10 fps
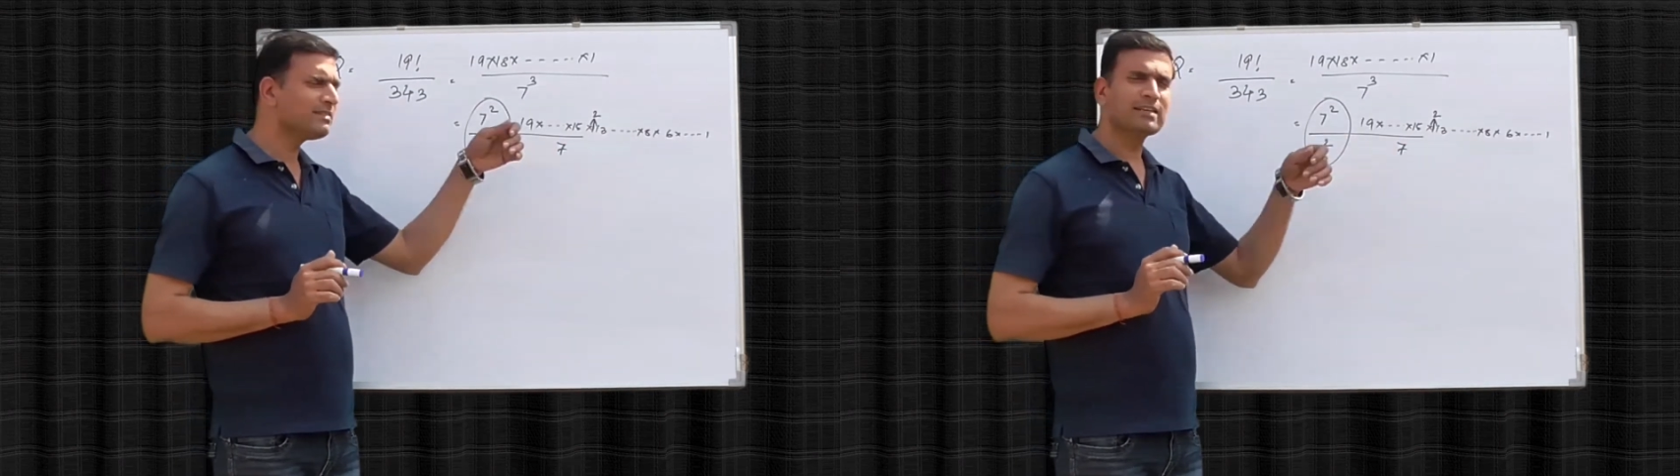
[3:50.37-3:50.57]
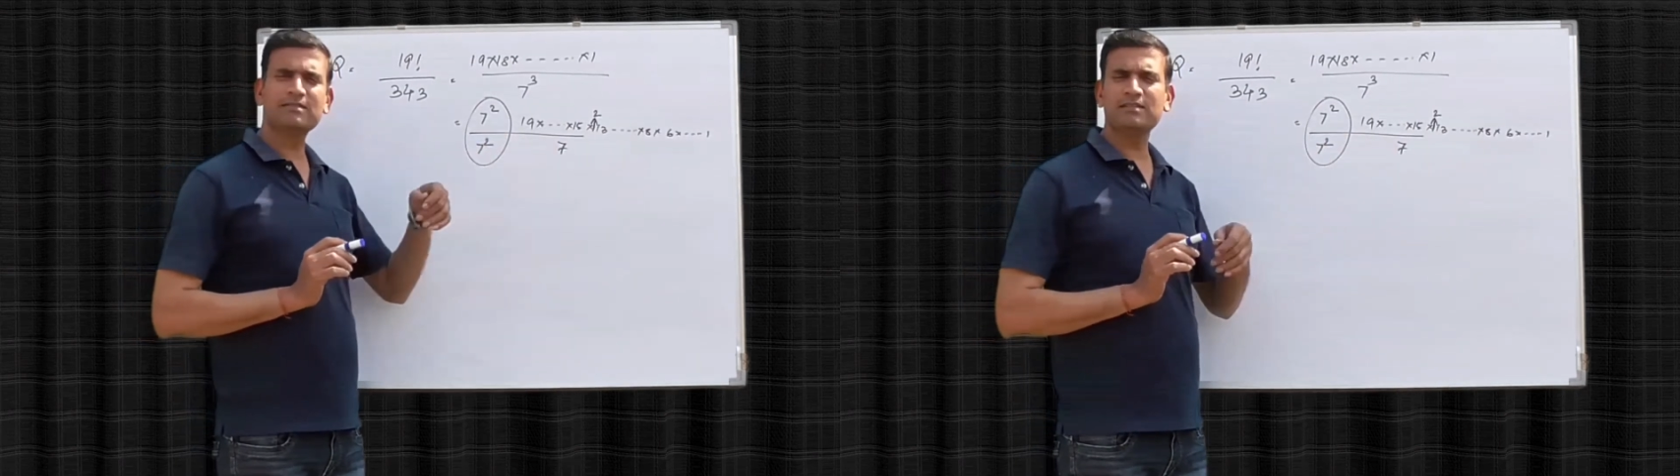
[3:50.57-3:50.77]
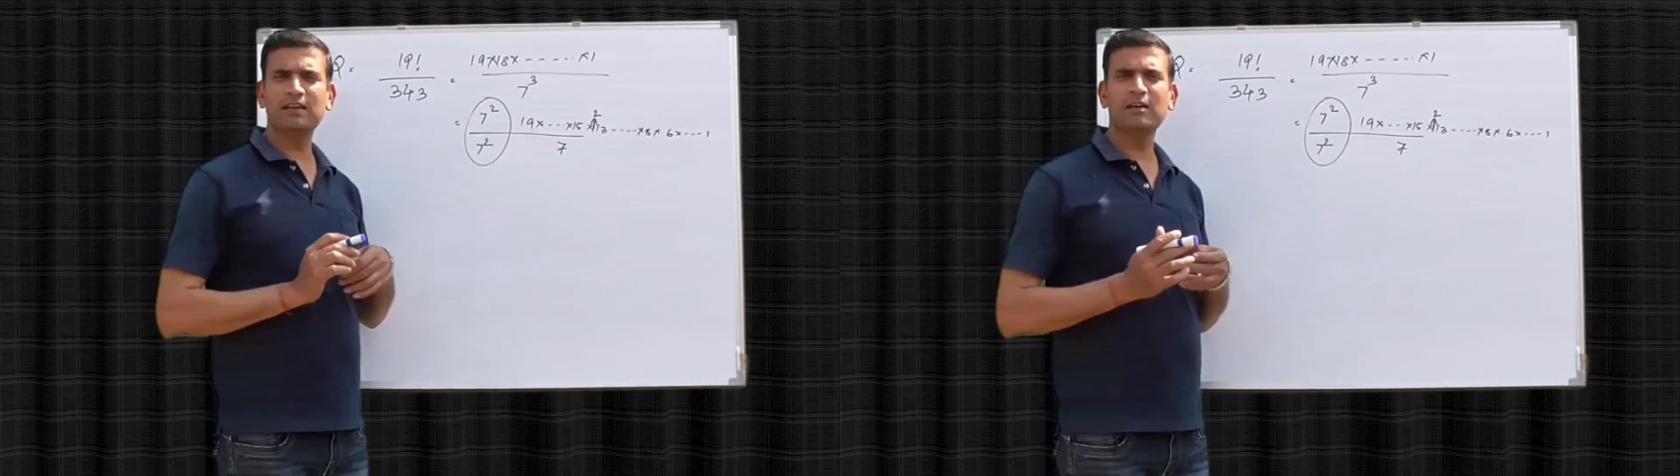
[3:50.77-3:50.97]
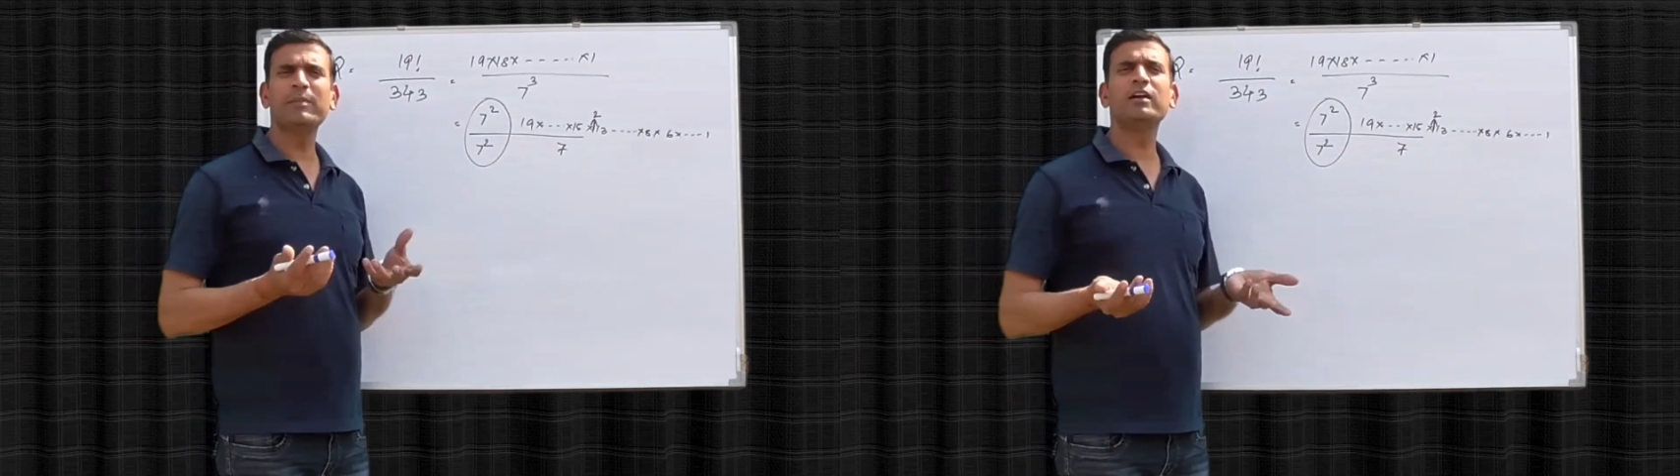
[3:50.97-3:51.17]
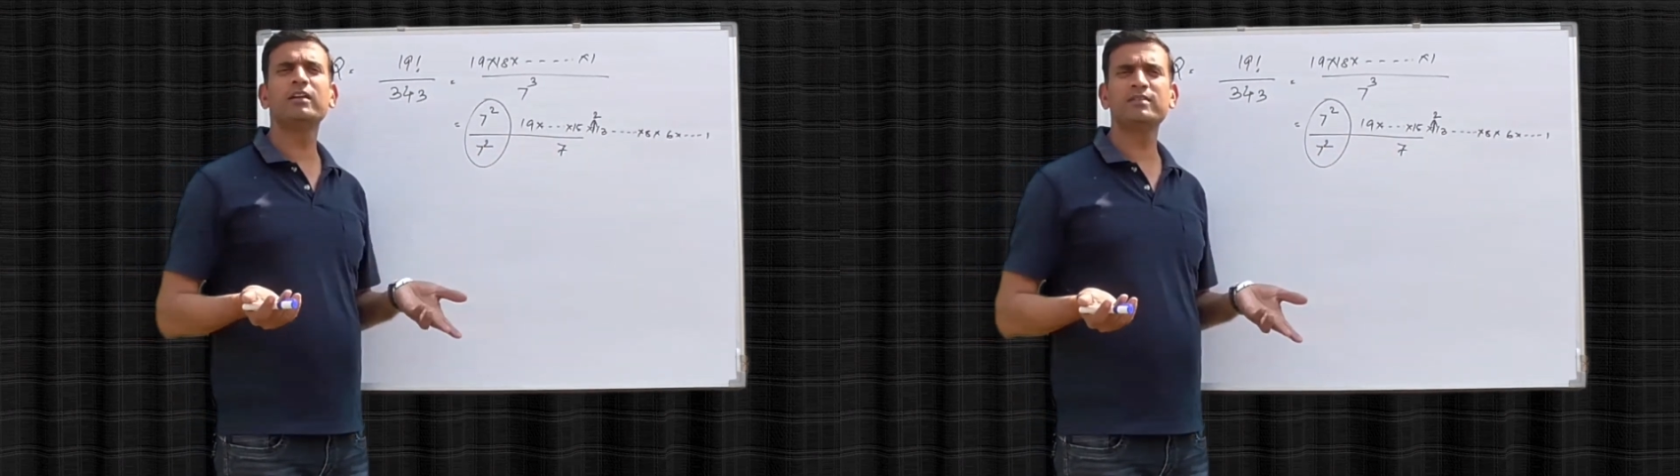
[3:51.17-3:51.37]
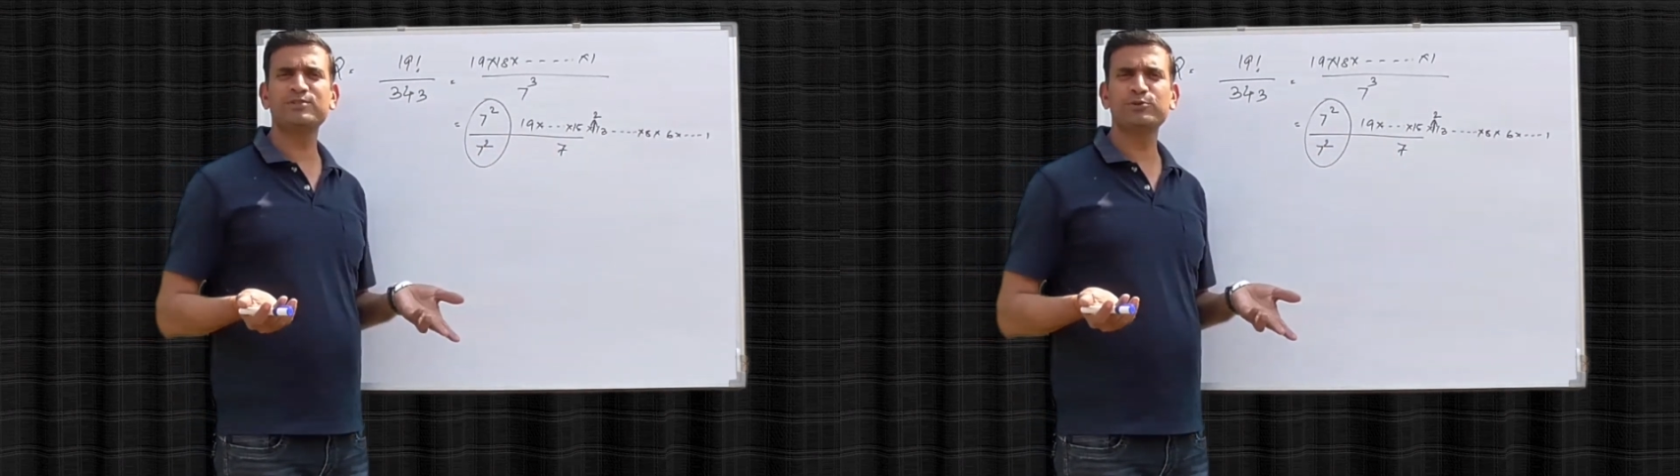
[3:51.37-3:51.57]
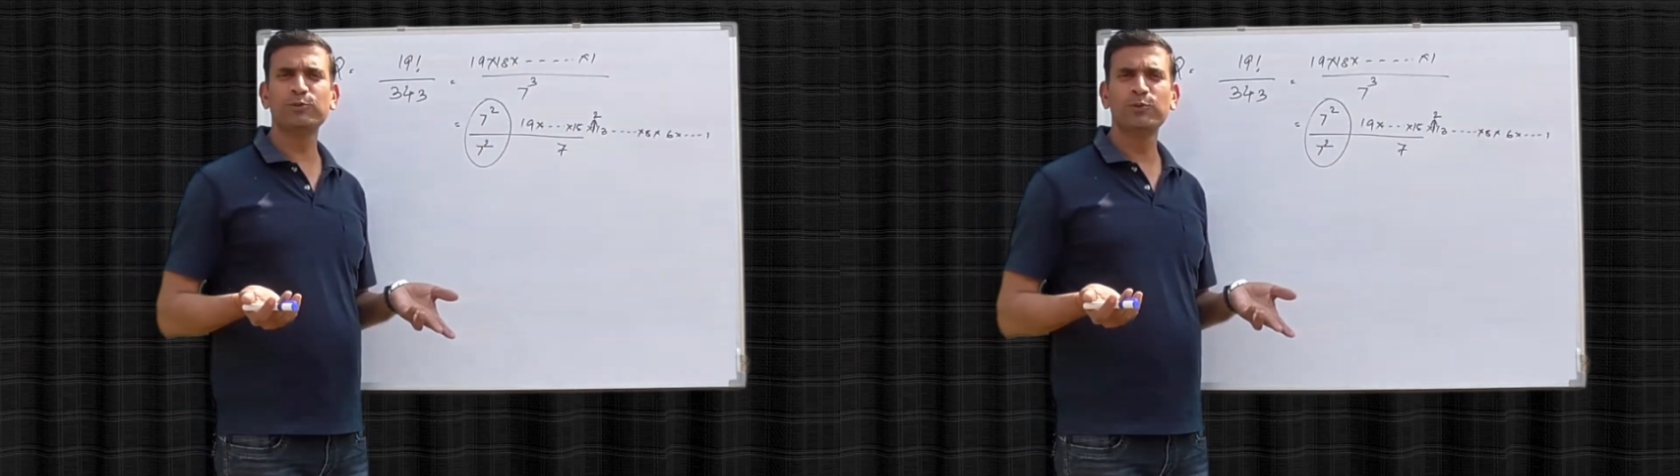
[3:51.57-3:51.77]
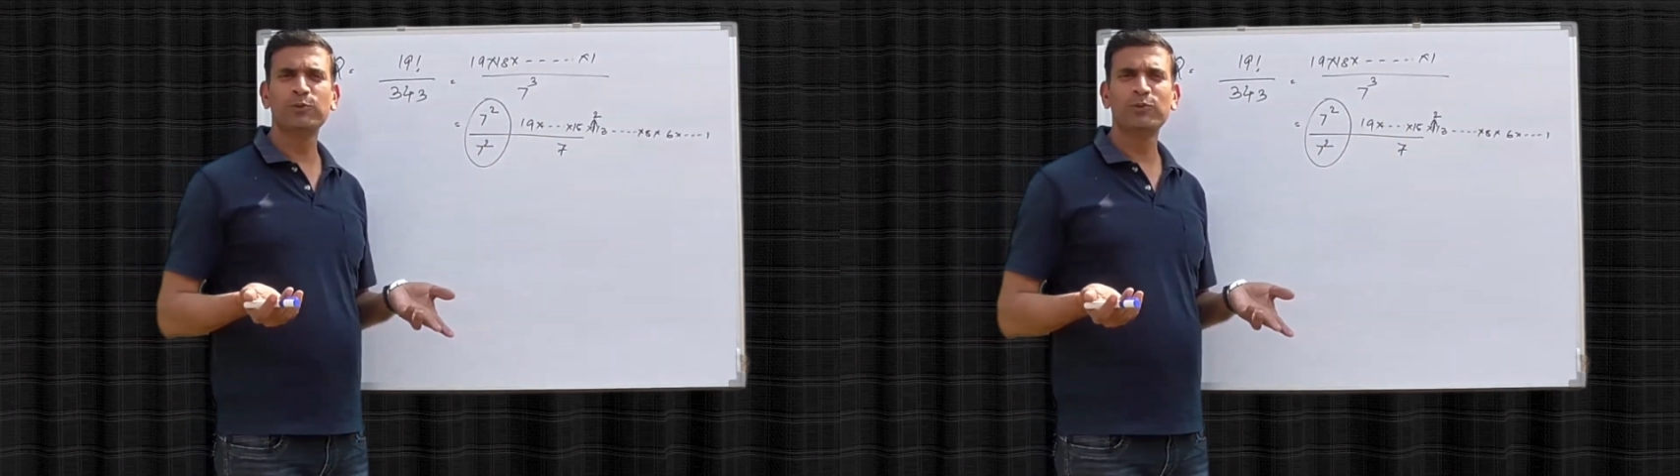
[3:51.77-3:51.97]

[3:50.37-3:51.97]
16, remainder is 2,